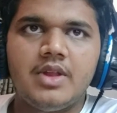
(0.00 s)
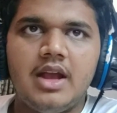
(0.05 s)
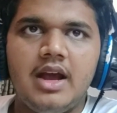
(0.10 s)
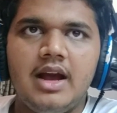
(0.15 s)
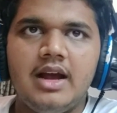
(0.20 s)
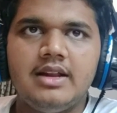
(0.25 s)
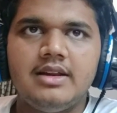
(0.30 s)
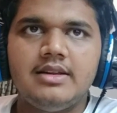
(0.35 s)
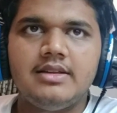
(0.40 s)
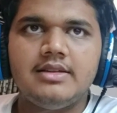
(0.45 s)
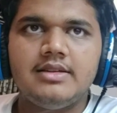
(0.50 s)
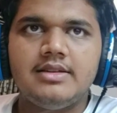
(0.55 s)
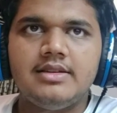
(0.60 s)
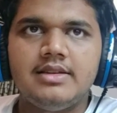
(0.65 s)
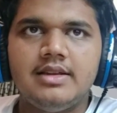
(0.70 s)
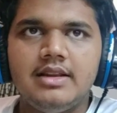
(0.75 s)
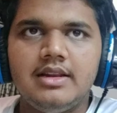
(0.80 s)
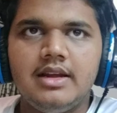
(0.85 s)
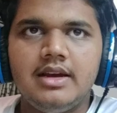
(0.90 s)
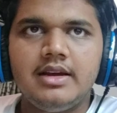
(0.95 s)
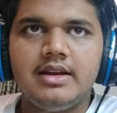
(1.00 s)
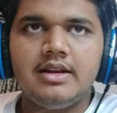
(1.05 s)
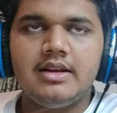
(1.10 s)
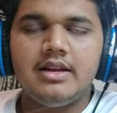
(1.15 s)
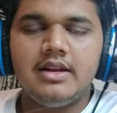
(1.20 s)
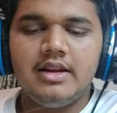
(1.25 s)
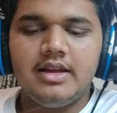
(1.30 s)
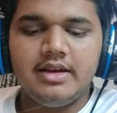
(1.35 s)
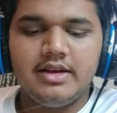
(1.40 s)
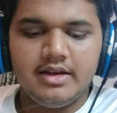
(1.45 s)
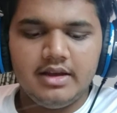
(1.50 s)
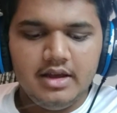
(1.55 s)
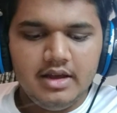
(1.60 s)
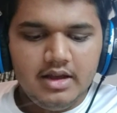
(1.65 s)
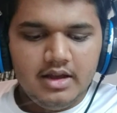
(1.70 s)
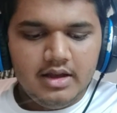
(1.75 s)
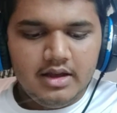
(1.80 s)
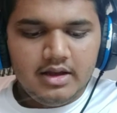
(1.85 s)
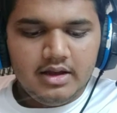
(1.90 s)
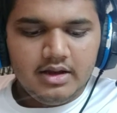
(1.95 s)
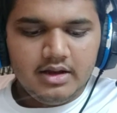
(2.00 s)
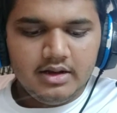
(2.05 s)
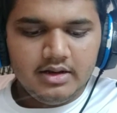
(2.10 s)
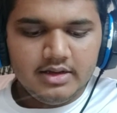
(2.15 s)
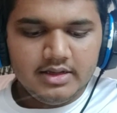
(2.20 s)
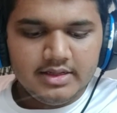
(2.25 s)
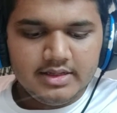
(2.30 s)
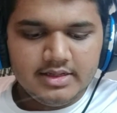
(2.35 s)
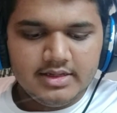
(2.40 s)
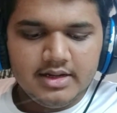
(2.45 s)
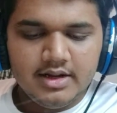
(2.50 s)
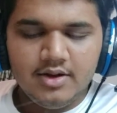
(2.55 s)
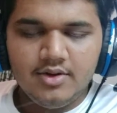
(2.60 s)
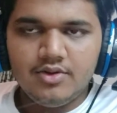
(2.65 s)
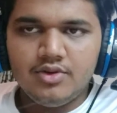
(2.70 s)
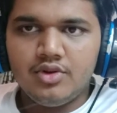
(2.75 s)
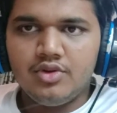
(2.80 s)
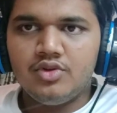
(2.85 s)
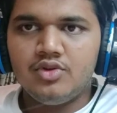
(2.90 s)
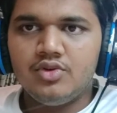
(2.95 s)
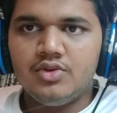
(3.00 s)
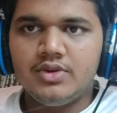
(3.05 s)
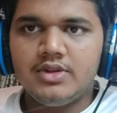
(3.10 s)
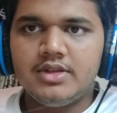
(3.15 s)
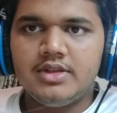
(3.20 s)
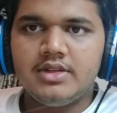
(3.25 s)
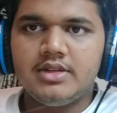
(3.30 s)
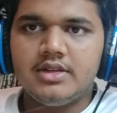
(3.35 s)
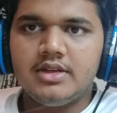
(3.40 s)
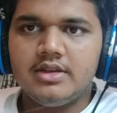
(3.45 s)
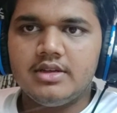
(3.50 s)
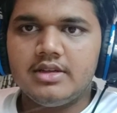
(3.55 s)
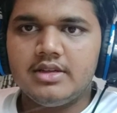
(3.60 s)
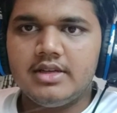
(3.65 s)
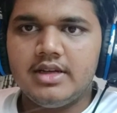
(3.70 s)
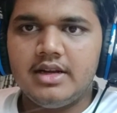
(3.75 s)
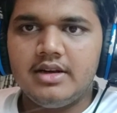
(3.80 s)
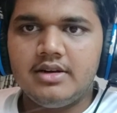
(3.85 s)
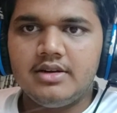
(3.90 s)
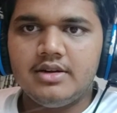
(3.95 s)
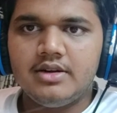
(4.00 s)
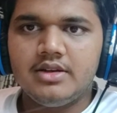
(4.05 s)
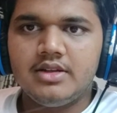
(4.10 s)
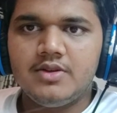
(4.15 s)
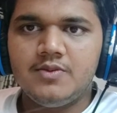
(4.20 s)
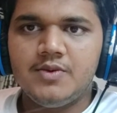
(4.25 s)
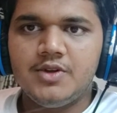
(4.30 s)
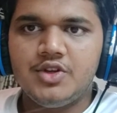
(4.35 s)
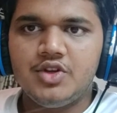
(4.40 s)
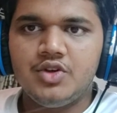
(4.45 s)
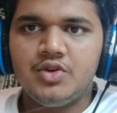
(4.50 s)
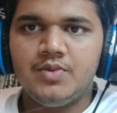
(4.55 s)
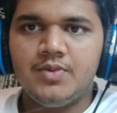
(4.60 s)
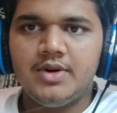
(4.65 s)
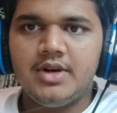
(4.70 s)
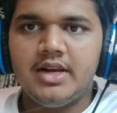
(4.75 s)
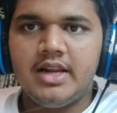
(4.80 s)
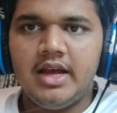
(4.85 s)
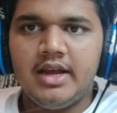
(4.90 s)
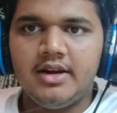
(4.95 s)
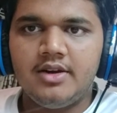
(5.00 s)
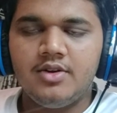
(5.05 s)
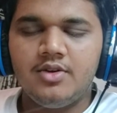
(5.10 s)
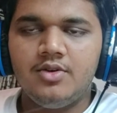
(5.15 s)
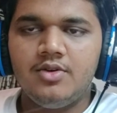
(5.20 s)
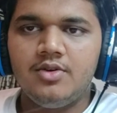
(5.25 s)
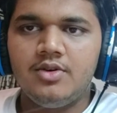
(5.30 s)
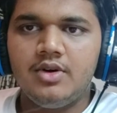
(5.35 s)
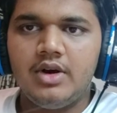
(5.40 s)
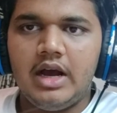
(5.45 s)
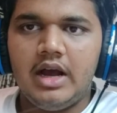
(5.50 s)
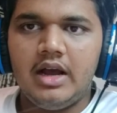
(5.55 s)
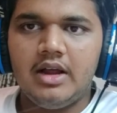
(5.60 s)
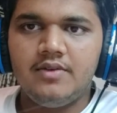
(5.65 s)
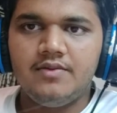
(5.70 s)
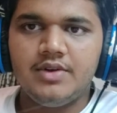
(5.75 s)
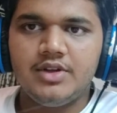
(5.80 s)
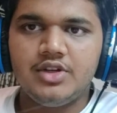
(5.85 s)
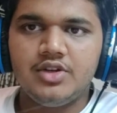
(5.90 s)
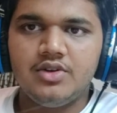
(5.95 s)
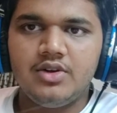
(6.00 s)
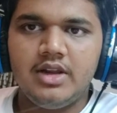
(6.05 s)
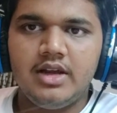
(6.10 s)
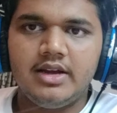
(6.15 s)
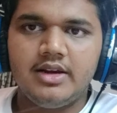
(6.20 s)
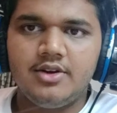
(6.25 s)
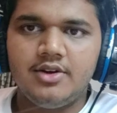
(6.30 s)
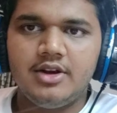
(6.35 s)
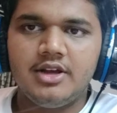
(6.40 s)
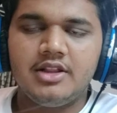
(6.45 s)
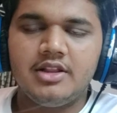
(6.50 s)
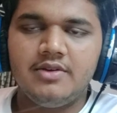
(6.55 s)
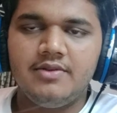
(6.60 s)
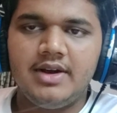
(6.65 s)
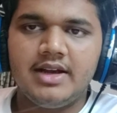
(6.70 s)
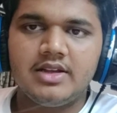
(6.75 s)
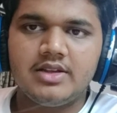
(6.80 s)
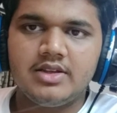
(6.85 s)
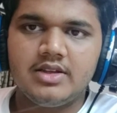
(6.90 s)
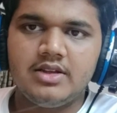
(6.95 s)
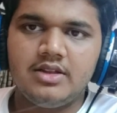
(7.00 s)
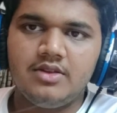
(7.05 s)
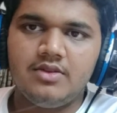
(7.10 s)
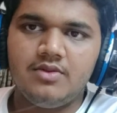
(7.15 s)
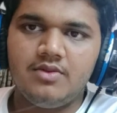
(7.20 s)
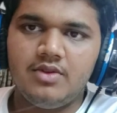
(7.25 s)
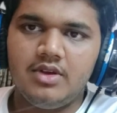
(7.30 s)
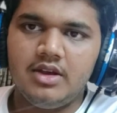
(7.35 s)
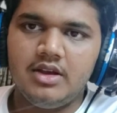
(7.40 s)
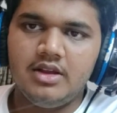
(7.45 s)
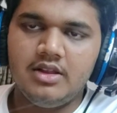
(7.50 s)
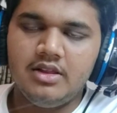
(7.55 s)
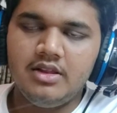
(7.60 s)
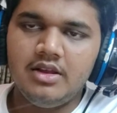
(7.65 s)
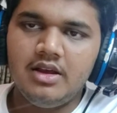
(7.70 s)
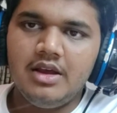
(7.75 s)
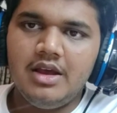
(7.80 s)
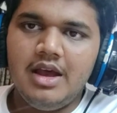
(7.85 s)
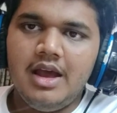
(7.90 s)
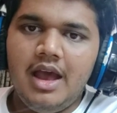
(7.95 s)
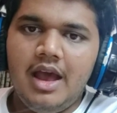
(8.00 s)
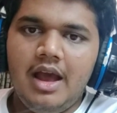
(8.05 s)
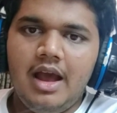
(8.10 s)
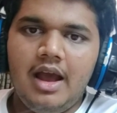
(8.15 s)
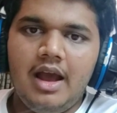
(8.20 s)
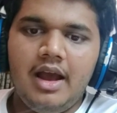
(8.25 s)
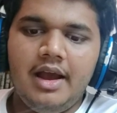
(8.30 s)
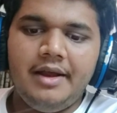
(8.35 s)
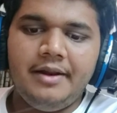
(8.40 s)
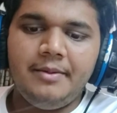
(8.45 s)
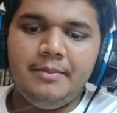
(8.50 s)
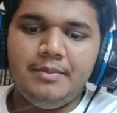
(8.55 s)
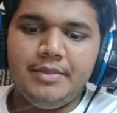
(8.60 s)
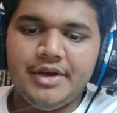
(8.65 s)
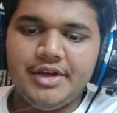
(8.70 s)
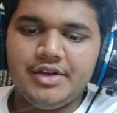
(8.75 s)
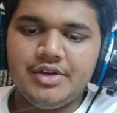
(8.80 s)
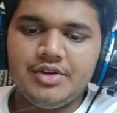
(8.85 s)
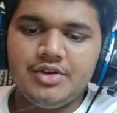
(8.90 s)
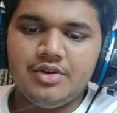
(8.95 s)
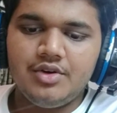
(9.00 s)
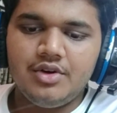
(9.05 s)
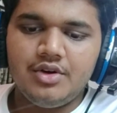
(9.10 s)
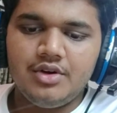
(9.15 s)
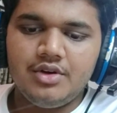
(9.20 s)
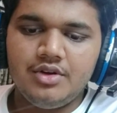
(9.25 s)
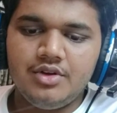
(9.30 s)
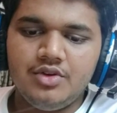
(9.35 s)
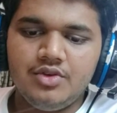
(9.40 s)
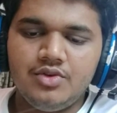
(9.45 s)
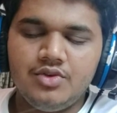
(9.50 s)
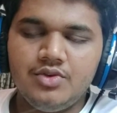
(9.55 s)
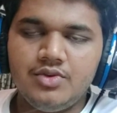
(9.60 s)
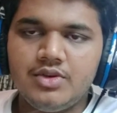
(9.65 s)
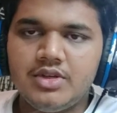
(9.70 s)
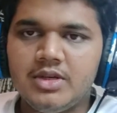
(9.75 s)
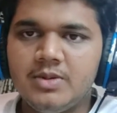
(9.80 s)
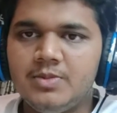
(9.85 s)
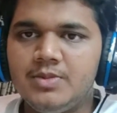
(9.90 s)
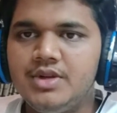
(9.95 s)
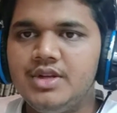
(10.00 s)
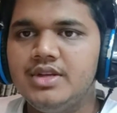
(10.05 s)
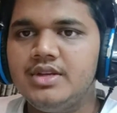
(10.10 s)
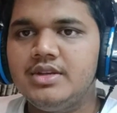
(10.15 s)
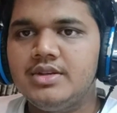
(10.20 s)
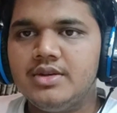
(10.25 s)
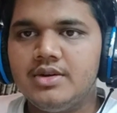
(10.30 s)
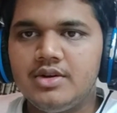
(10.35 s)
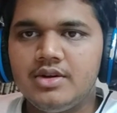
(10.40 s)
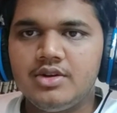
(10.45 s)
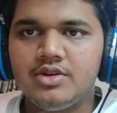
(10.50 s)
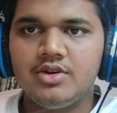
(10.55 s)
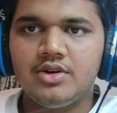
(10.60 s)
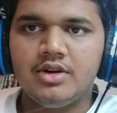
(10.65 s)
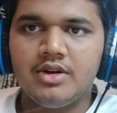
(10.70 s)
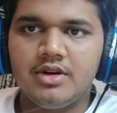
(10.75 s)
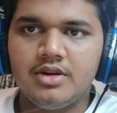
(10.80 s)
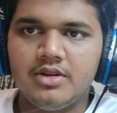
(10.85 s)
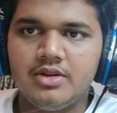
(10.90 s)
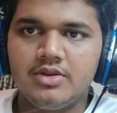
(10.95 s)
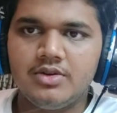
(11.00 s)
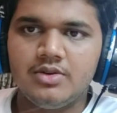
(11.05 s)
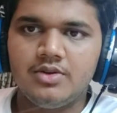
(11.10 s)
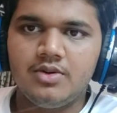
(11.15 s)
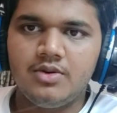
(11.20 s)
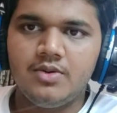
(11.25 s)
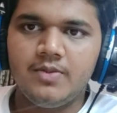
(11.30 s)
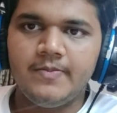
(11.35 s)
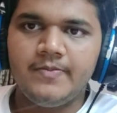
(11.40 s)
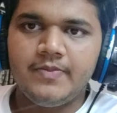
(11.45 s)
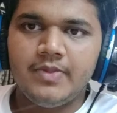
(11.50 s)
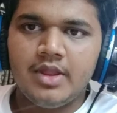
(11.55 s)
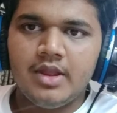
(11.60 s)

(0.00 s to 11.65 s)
and select, like, list down those centers which you would like to go and which you like to get the vaccine in, and make sure you do some research on it. So